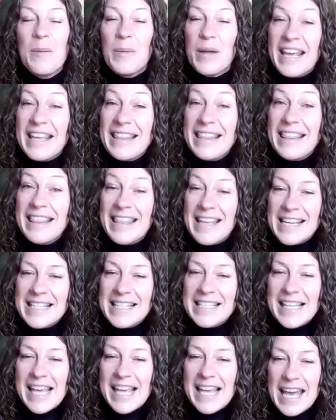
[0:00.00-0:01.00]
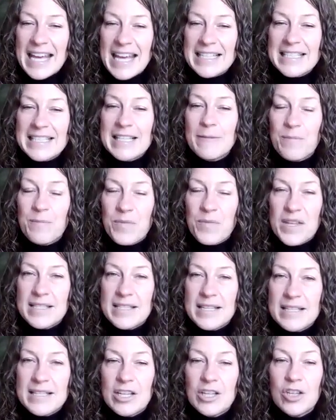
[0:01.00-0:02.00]
But in this case,
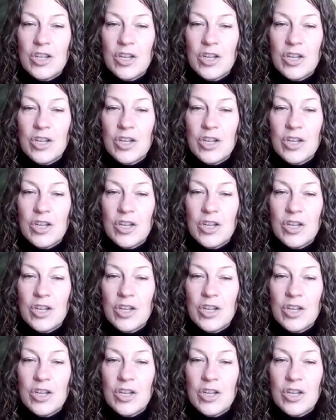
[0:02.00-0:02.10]
this is a